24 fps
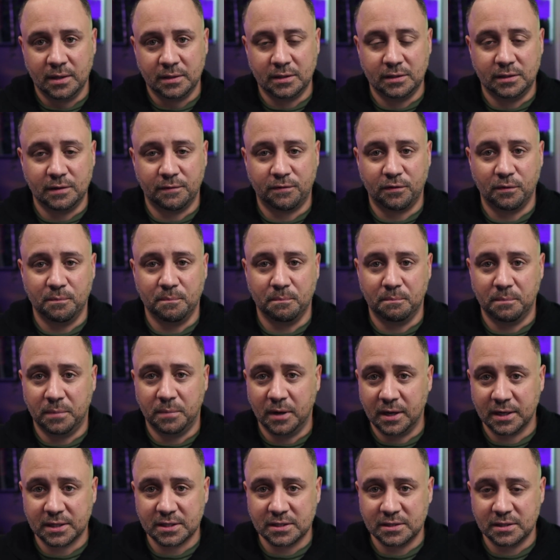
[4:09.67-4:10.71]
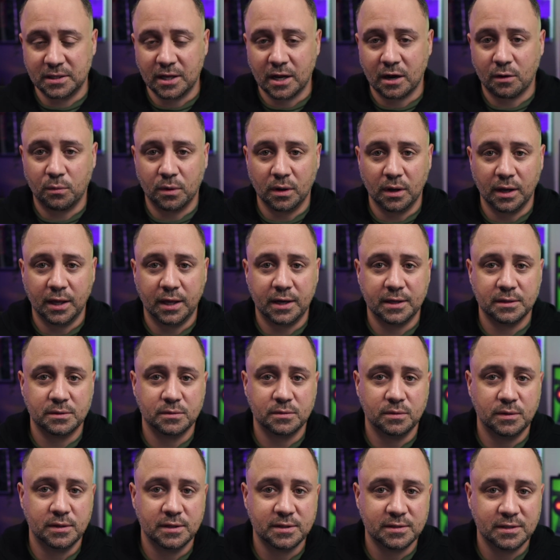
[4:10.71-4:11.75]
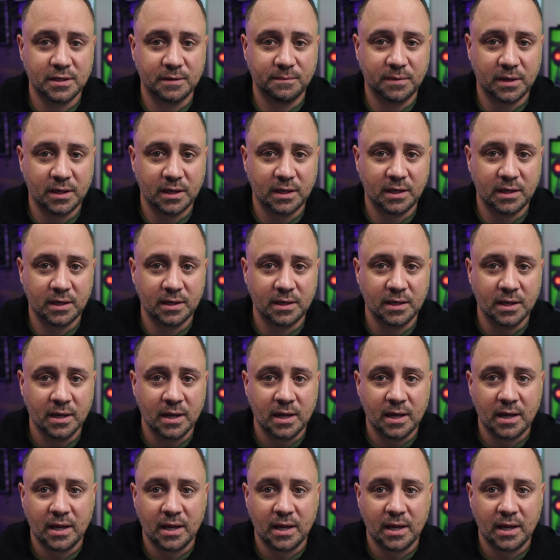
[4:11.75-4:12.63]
the different bugs that are related to the CVE.